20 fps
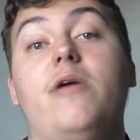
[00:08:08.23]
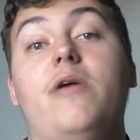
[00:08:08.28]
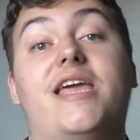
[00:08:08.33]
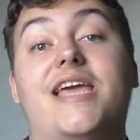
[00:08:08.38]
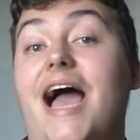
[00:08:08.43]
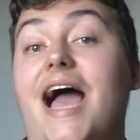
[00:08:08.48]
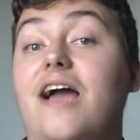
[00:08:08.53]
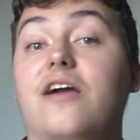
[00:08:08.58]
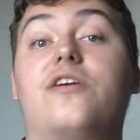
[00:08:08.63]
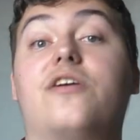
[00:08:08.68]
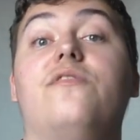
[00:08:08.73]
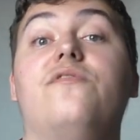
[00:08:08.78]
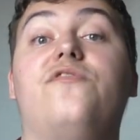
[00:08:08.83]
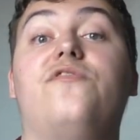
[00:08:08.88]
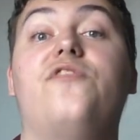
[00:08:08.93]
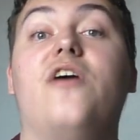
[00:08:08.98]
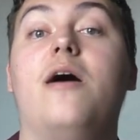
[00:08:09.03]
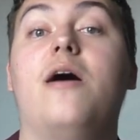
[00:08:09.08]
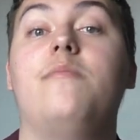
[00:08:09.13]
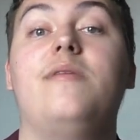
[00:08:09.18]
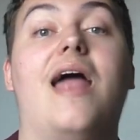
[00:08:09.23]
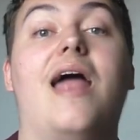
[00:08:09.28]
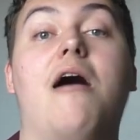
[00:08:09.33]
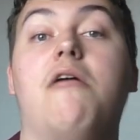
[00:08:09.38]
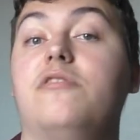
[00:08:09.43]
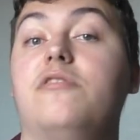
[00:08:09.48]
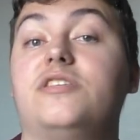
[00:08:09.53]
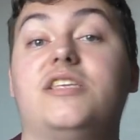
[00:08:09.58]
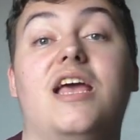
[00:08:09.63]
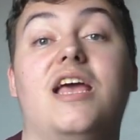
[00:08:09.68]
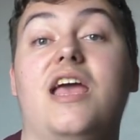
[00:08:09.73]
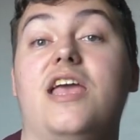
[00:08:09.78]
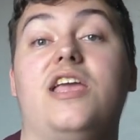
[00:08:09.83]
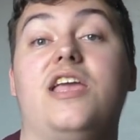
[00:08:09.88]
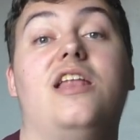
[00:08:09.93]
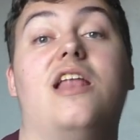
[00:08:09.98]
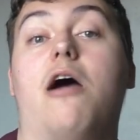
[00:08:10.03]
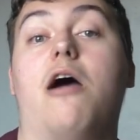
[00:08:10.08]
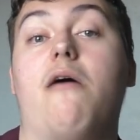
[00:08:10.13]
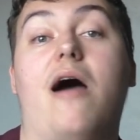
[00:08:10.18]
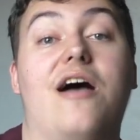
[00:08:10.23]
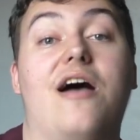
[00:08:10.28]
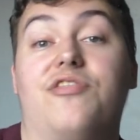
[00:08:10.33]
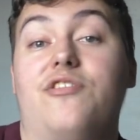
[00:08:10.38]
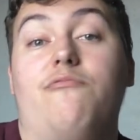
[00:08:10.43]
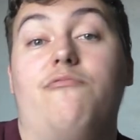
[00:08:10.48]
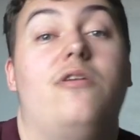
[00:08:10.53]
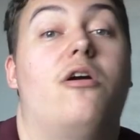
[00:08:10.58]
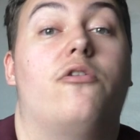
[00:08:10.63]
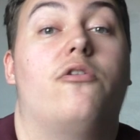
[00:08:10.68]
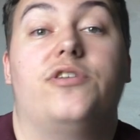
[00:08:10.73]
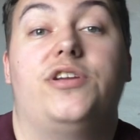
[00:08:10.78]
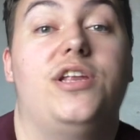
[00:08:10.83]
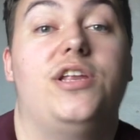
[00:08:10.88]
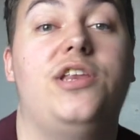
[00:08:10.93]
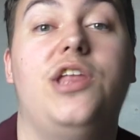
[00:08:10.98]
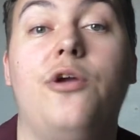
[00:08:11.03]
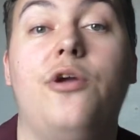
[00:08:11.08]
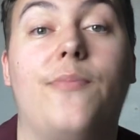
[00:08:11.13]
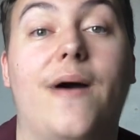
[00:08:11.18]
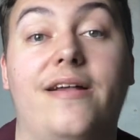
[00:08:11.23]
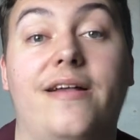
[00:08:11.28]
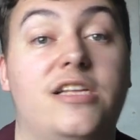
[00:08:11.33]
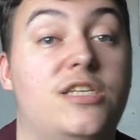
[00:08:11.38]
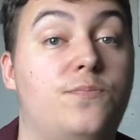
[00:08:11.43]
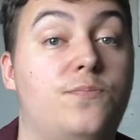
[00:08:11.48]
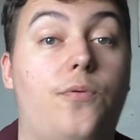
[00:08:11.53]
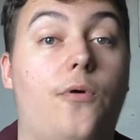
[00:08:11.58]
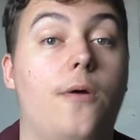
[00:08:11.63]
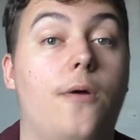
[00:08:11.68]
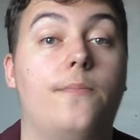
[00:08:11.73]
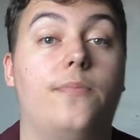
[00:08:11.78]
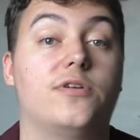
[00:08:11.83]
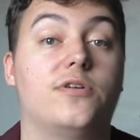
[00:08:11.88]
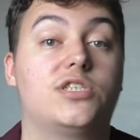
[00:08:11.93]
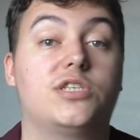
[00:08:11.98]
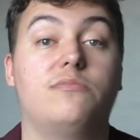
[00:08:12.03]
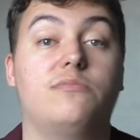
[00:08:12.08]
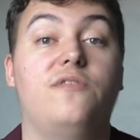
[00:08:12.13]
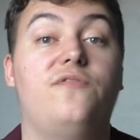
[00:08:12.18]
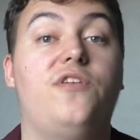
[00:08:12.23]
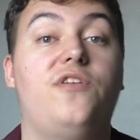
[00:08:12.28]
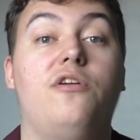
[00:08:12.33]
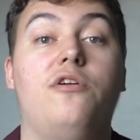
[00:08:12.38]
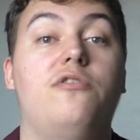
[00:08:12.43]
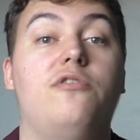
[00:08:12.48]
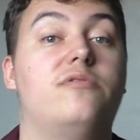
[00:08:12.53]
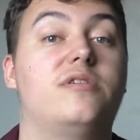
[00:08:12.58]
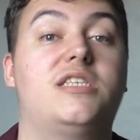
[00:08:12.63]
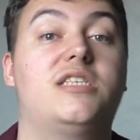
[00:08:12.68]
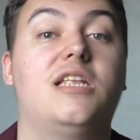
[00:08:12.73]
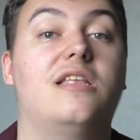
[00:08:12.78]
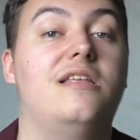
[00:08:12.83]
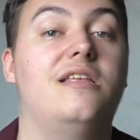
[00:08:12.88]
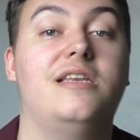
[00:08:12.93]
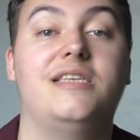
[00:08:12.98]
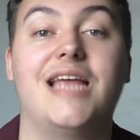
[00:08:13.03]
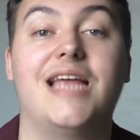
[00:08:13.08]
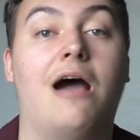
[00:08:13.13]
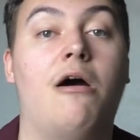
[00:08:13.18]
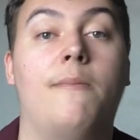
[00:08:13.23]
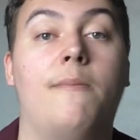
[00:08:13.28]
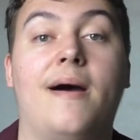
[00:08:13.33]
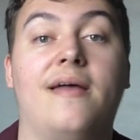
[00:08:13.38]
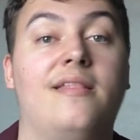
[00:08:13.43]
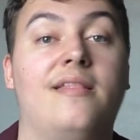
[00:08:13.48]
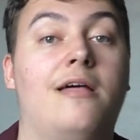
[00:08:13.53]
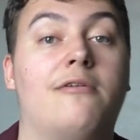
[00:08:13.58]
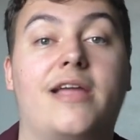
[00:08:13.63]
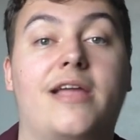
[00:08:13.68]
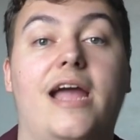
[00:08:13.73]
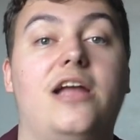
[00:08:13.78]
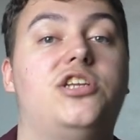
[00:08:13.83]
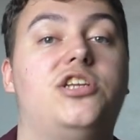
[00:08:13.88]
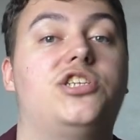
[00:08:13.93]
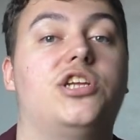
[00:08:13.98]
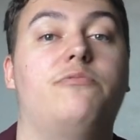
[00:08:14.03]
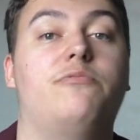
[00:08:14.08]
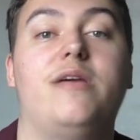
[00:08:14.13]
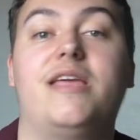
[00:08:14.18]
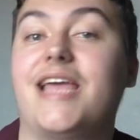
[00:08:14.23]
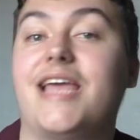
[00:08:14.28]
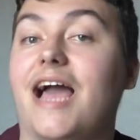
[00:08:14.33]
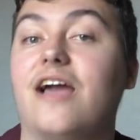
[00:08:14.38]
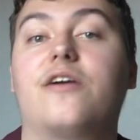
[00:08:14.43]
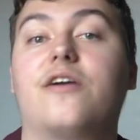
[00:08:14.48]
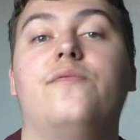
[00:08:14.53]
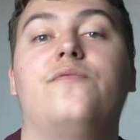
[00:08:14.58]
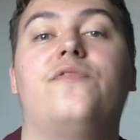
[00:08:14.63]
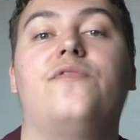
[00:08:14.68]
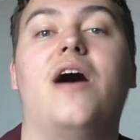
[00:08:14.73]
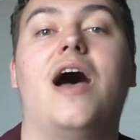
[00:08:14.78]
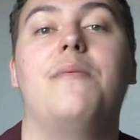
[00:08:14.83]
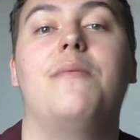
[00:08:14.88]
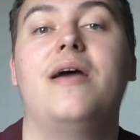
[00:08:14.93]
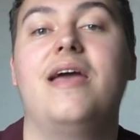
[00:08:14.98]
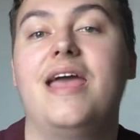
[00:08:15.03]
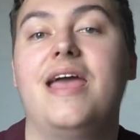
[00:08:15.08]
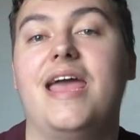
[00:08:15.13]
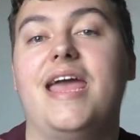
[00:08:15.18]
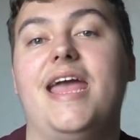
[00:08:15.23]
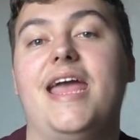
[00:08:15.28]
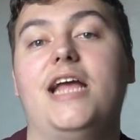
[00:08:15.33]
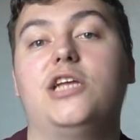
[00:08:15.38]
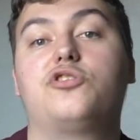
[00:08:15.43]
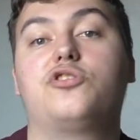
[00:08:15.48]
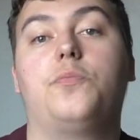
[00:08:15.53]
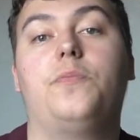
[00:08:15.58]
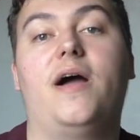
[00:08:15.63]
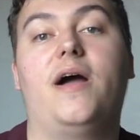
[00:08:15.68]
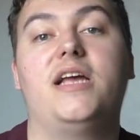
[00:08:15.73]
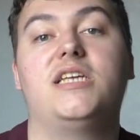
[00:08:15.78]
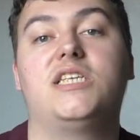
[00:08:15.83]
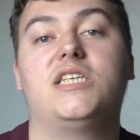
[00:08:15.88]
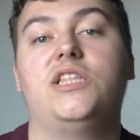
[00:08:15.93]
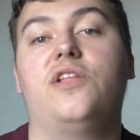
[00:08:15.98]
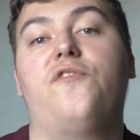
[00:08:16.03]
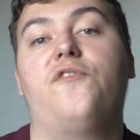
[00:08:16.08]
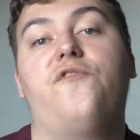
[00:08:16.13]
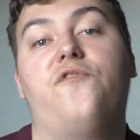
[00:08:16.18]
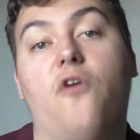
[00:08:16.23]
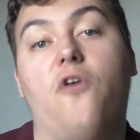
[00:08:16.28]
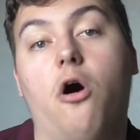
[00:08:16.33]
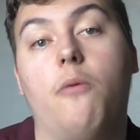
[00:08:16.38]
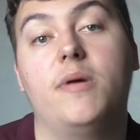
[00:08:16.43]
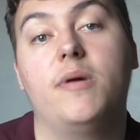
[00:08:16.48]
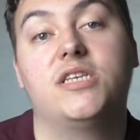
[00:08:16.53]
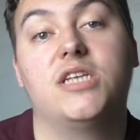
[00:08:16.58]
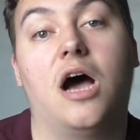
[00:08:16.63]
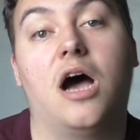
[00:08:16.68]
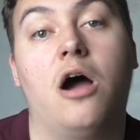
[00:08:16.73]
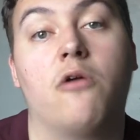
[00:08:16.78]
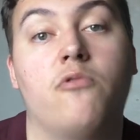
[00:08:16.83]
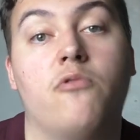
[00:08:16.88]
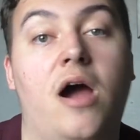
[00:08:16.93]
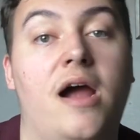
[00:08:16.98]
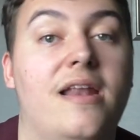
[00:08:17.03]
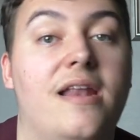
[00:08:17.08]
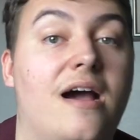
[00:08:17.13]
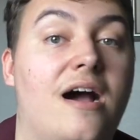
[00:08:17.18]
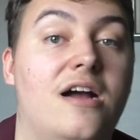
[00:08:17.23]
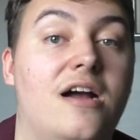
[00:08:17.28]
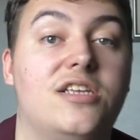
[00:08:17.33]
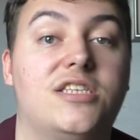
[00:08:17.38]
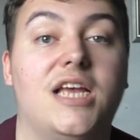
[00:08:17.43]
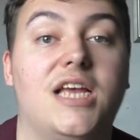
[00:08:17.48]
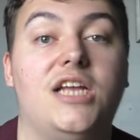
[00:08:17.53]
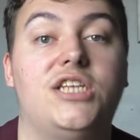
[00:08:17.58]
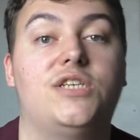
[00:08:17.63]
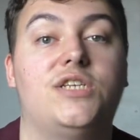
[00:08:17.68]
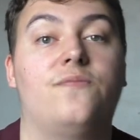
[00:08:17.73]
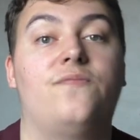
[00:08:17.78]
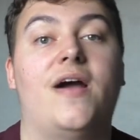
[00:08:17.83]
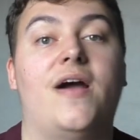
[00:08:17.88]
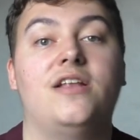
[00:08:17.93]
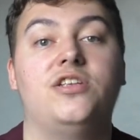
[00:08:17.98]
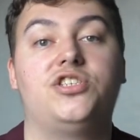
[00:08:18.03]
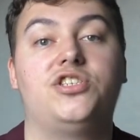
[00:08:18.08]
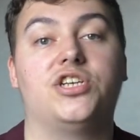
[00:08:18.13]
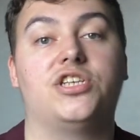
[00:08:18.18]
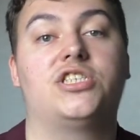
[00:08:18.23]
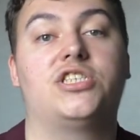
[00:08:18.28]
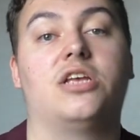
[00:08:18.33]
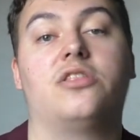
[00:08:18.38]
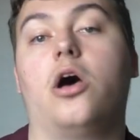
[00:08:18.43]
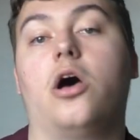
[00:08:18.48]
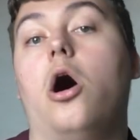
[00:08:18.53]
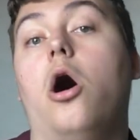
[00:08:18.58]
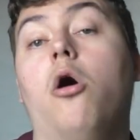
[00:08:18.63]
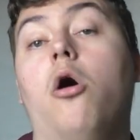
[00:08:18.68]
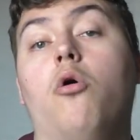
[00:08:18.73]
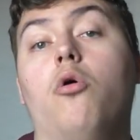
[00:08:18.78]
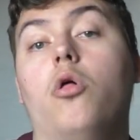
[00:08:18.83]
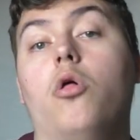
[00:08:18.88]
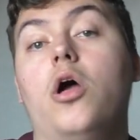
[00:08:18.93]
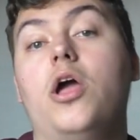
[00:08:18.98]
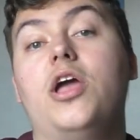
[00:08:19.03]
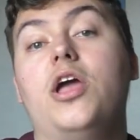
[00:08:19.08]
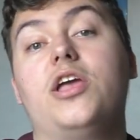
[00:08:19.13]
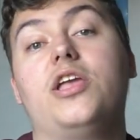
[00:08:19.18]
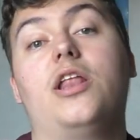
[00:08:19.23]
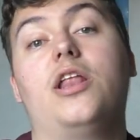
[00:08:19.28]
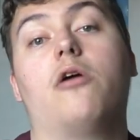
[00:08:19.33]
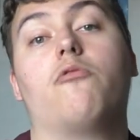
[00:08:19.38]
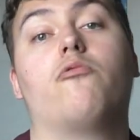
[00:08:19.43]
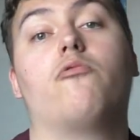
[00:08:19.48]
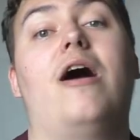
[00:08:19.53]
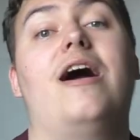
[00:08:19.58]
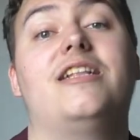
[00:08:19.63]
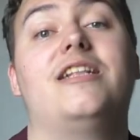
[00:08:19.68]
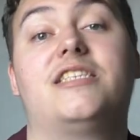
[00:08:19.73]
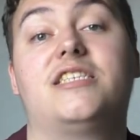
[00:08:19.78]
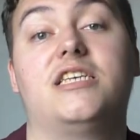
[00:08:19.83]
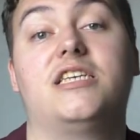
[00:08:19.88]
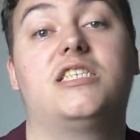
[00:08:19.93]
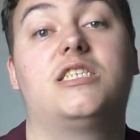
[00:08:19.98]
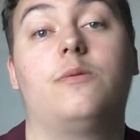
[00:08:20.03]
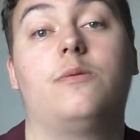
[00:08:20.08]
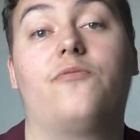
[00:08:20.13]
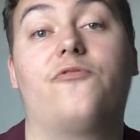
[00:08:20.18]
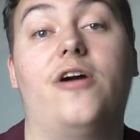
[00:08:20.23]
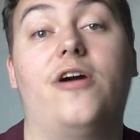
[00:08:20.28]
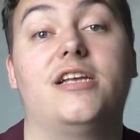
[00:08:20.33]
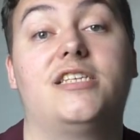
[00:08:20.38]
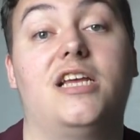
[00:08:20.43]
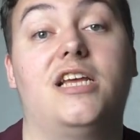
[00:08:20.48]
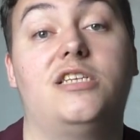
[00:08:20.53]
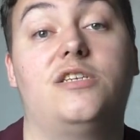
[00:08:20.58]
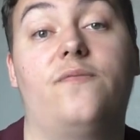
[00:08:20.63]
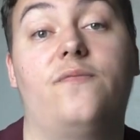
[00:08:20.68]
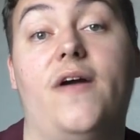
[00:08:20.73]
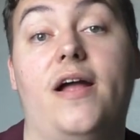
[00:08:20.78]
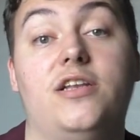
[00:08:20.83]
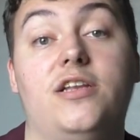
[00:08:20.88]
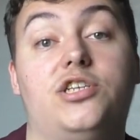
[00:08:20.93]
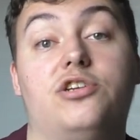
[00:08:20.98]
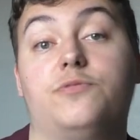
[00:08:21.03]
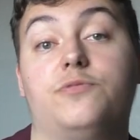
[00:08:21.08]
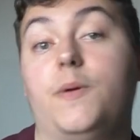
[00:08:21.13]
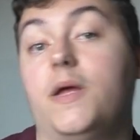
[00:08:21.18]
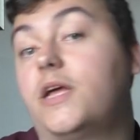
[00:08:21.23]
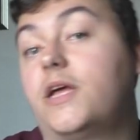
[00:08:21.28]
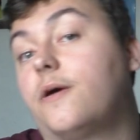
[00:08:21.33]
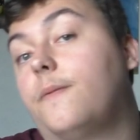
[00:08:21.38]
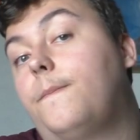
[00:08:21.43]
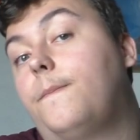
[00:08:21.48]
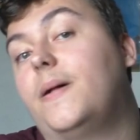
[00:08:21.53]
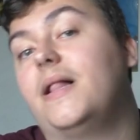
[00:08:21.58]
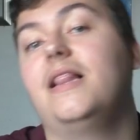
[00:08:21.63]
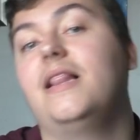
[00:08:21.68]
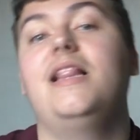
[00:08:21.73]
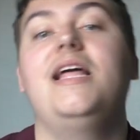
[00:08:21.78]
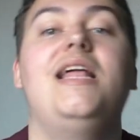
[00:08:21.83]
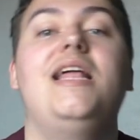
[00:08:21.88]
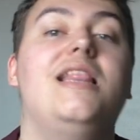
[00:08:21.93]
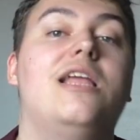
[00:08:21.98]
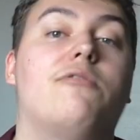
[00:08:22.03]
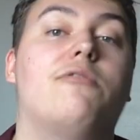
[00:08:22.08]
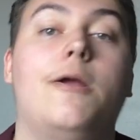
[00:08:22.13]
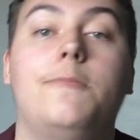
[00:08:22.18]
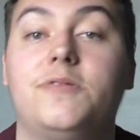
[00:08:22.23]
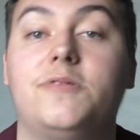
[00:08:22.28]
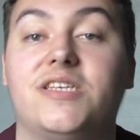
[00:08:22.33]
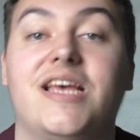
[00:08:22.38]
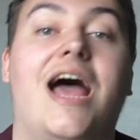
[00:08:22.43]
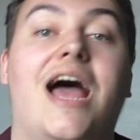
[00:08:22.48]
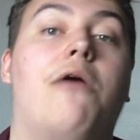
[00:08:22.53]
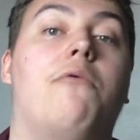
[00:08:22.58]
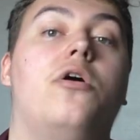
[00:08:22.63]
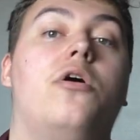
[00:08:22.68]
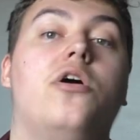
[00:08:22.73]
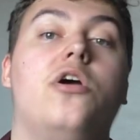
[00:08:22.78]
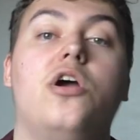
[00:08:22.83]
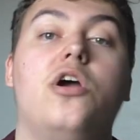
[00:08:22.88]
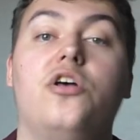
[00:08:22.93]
We can confirm now as, you know, I think we already knew by this point, but some of you who are still in doubt about the location, we can confirm it is replacing the former dark ride Ice Age Adventures. So the whole, you know, ride system for Ice Age Adventures has been completely ripped out.